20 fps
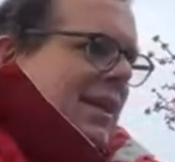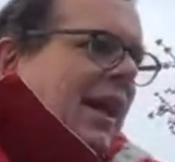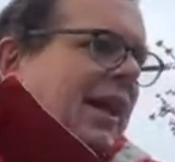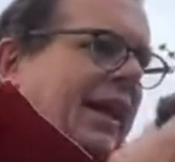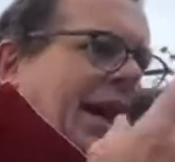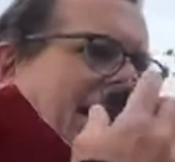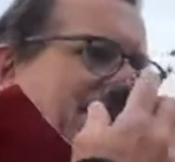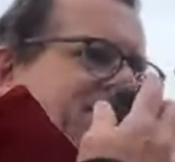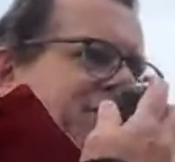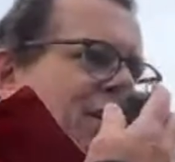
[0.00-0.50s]

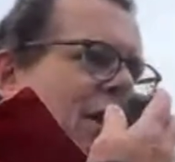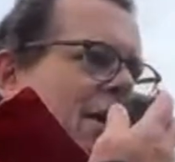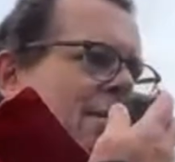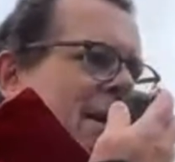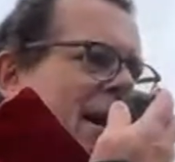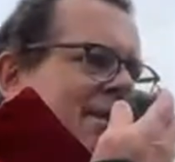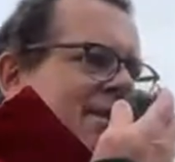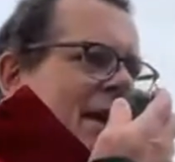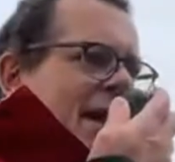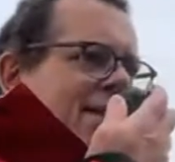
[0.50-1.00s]
Okay, sorry
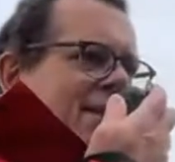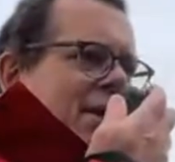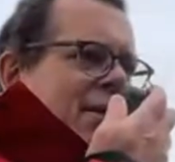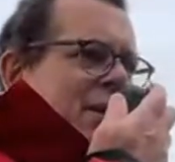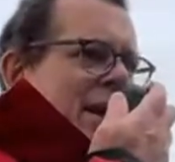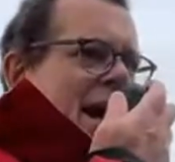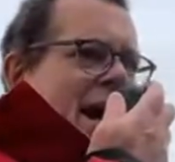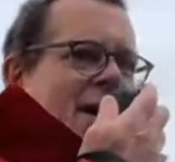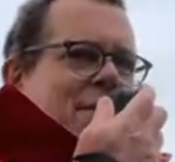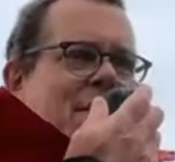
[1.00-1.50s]
about that. There
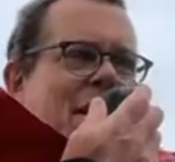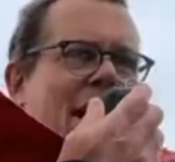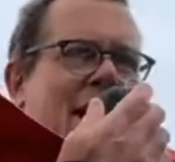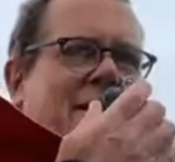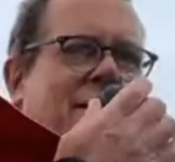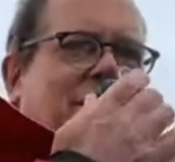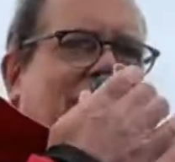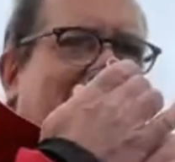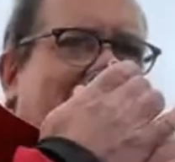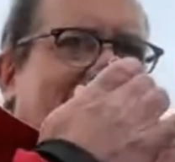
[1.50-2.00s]
we are.
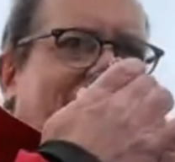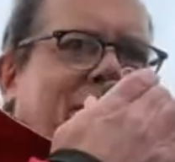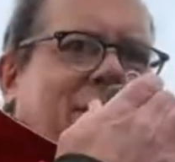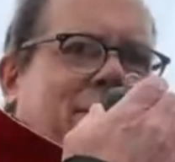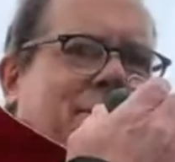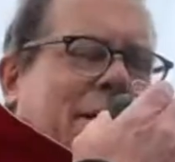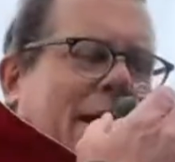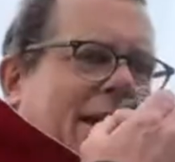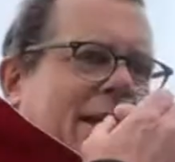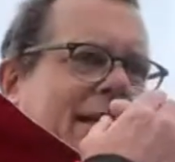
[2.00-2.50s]
Randall, how you
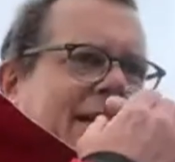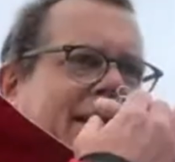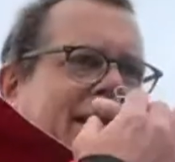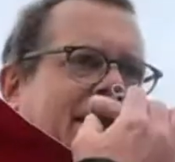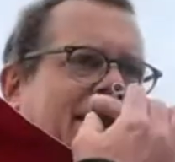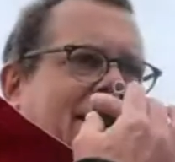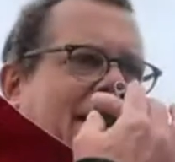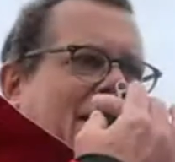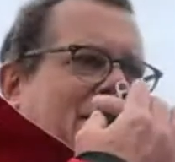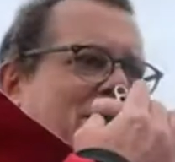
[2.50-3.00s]
doing, buddy?
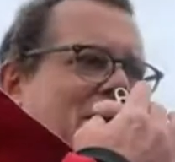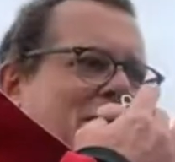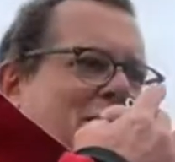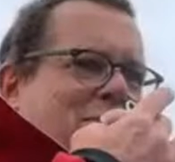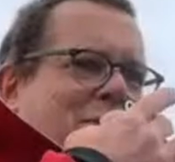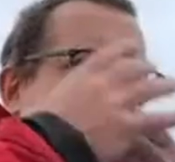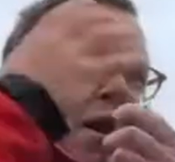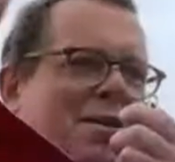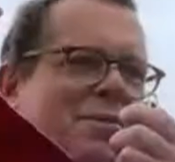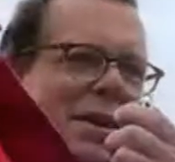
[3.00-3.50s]
Kilo
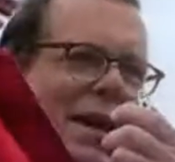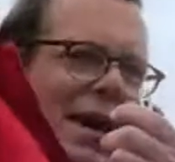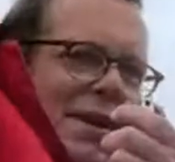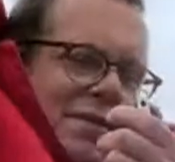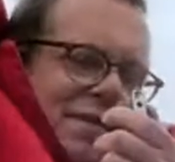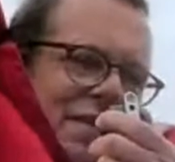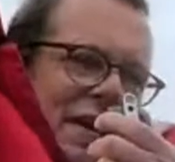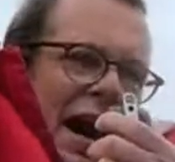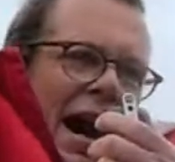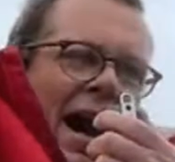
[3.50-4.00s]
Romeo
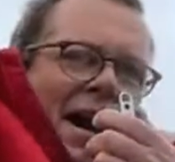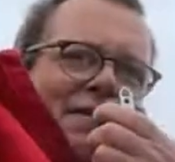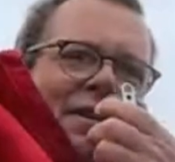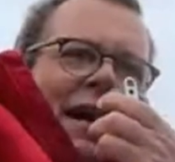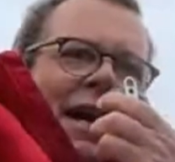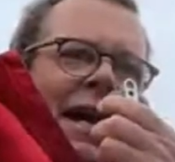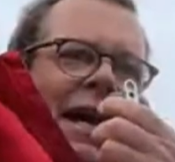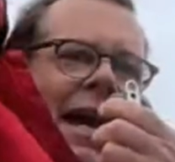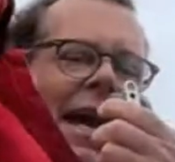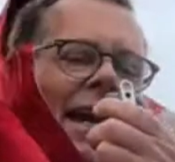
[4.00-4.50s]
5,
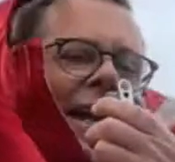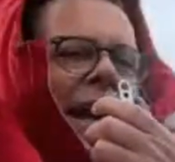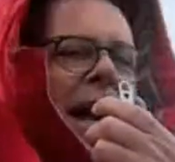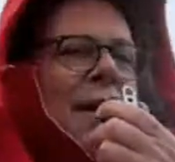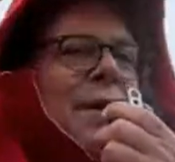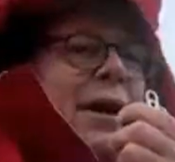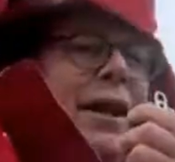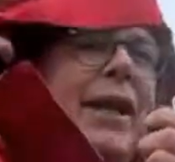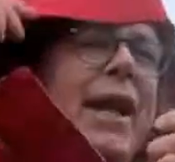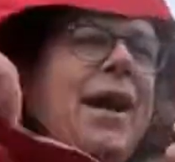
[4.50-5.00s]

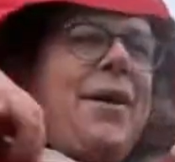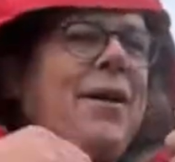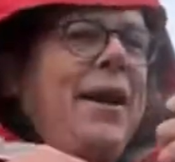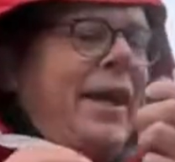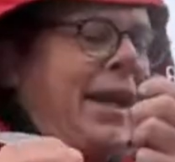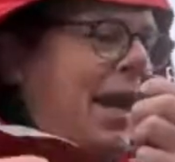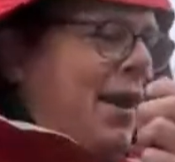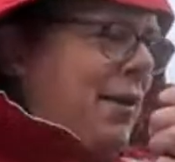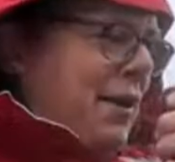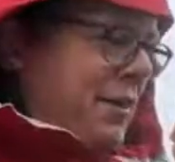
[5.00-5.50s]
echo, echo,
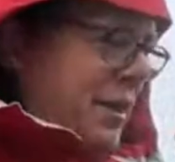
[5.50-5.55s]
echo.